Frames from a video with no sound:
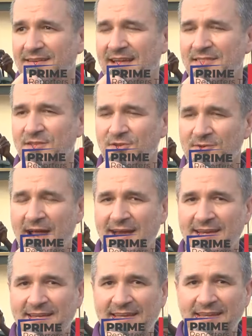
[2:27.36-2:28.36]
in the
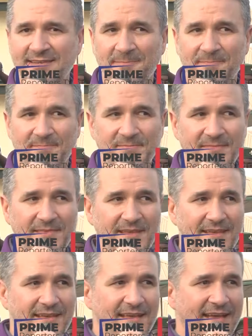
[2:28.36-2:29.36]
United Kingdom.
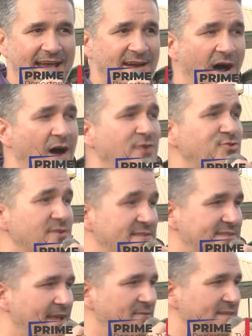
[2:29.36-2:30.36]
And
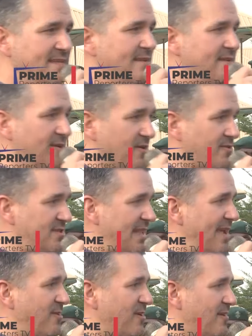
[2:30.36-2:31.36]
117 years
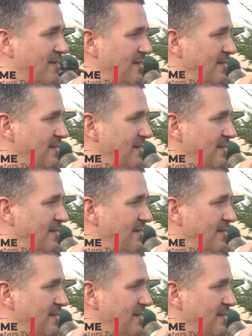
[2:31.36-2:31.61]
later,